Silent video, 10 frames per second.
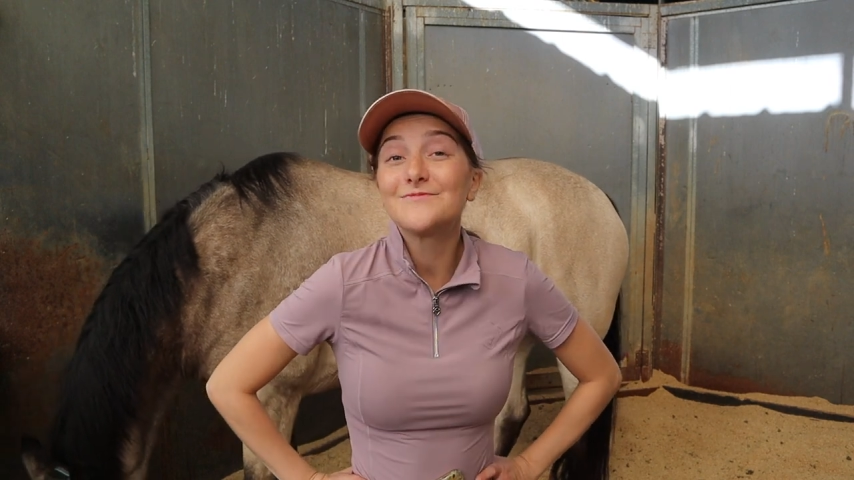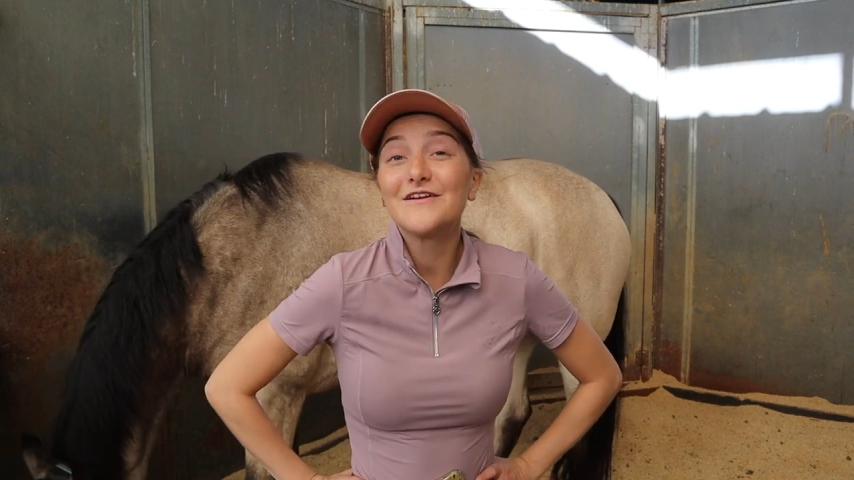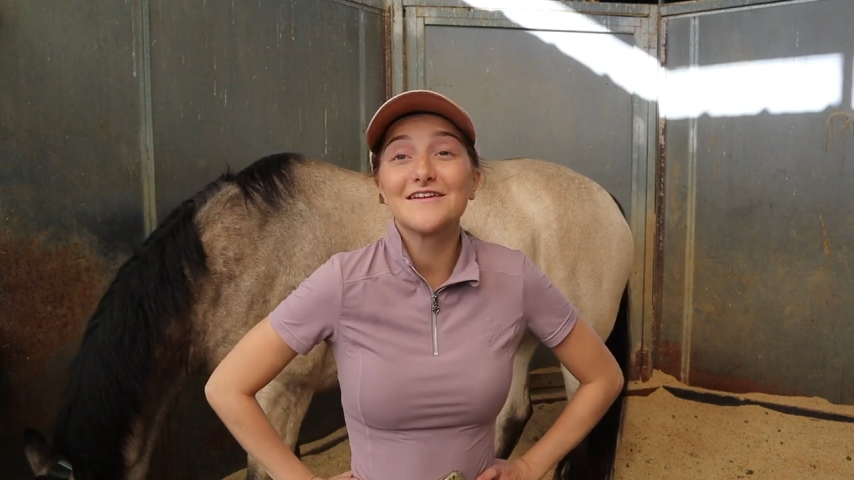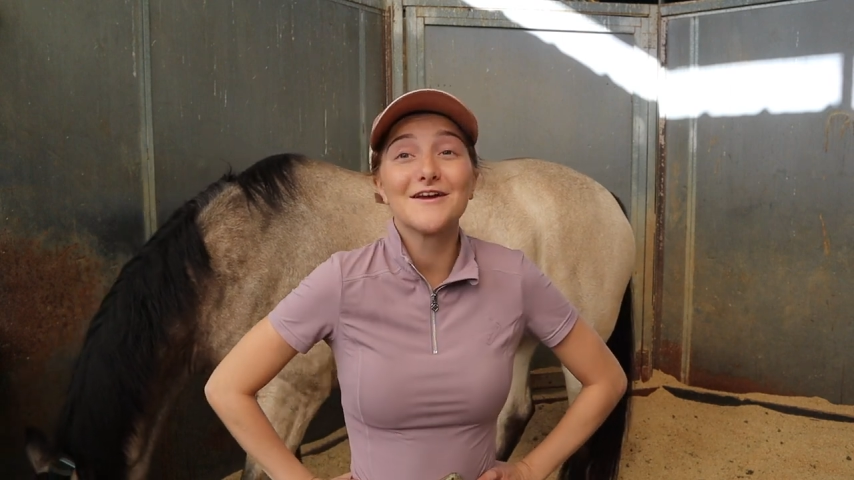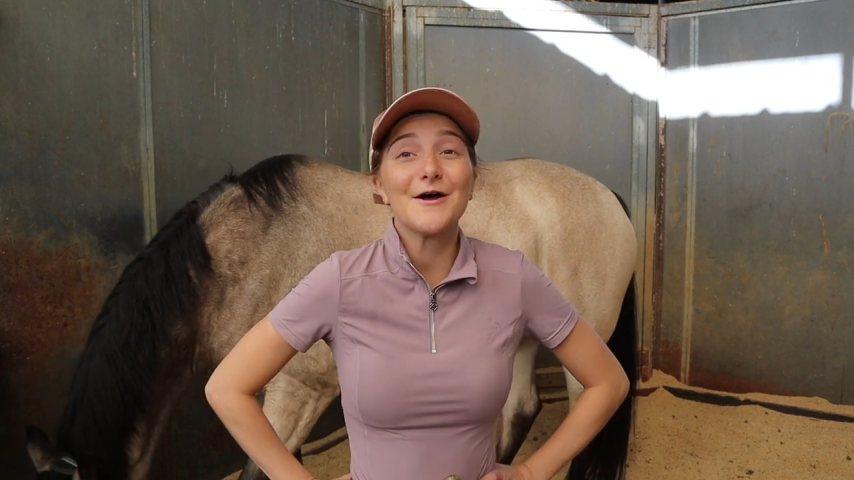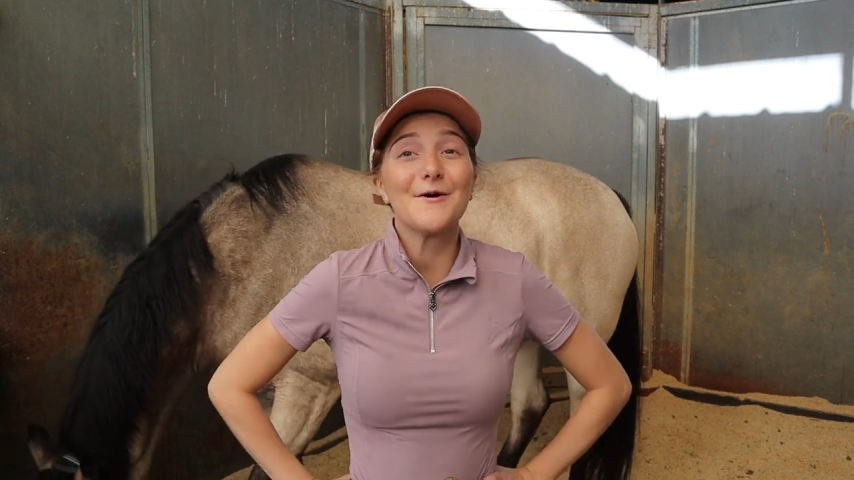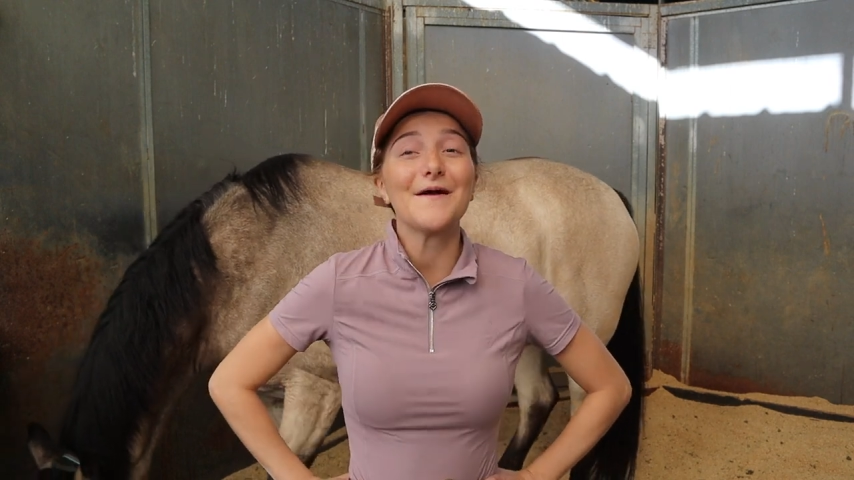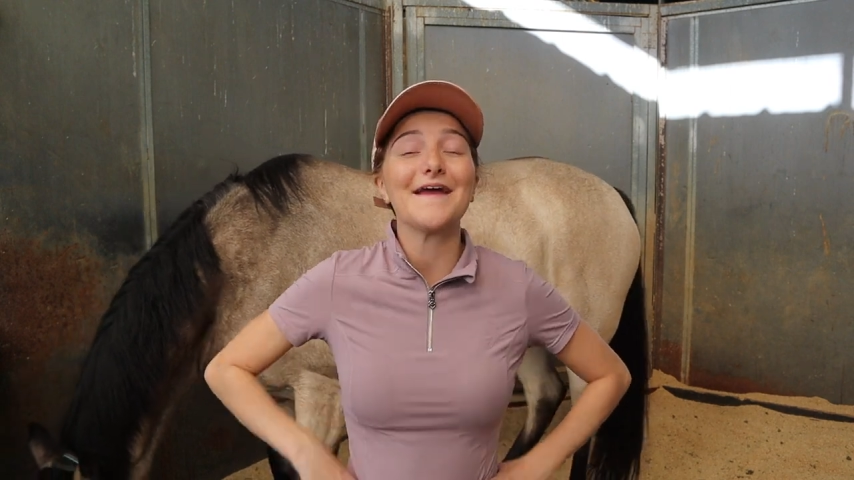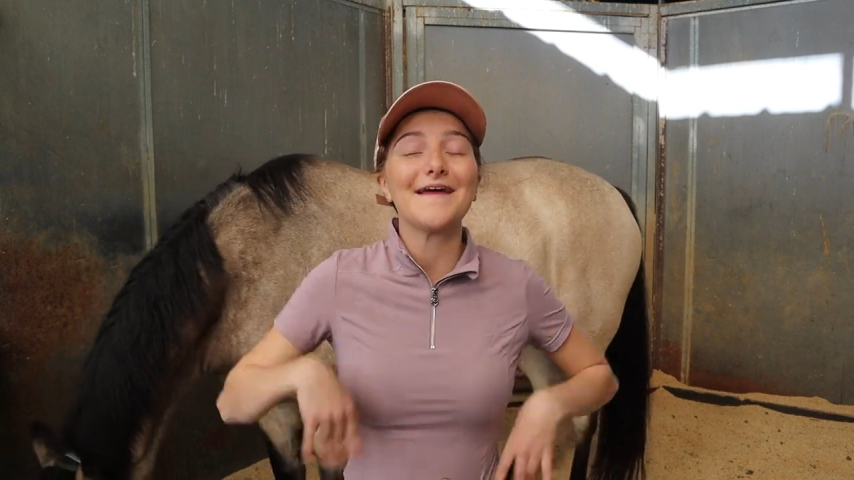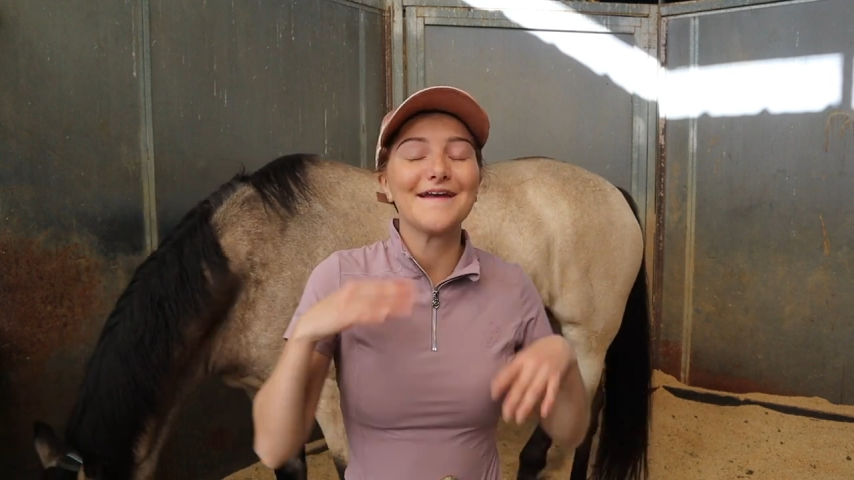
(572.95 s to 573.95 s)
video
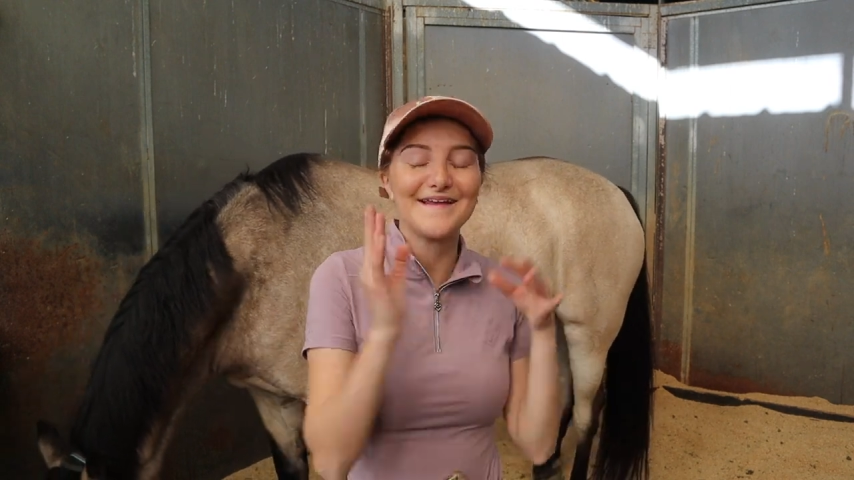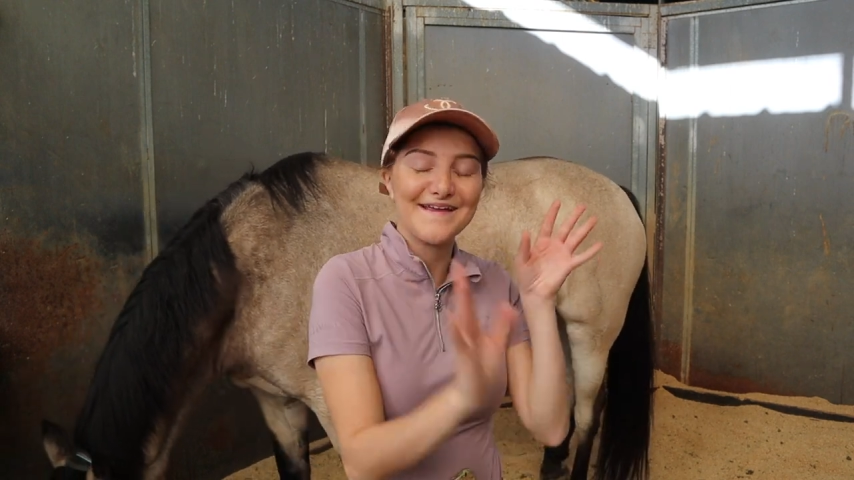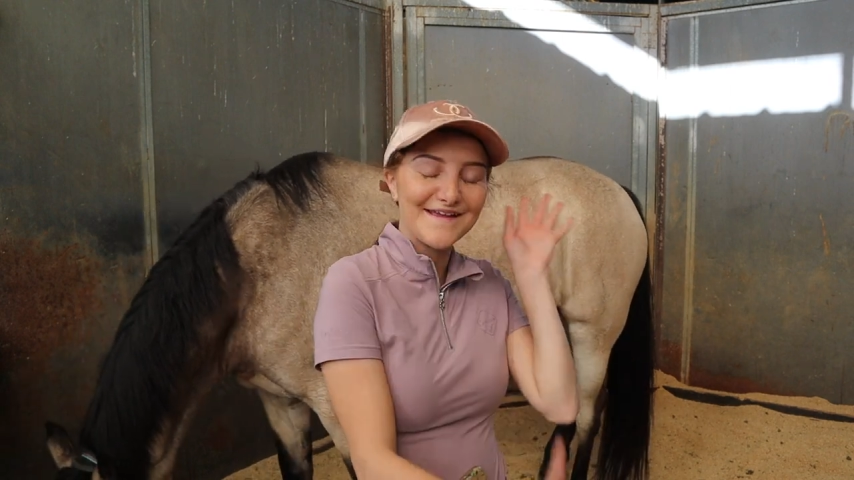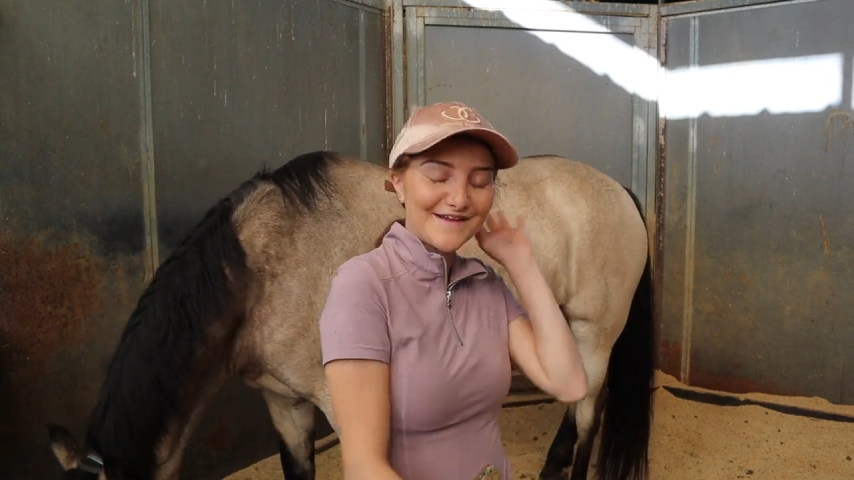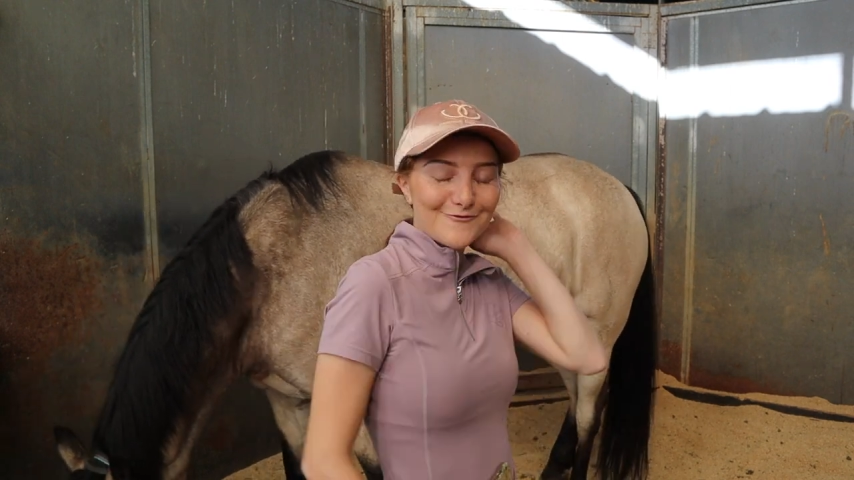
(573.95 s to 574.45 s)
and like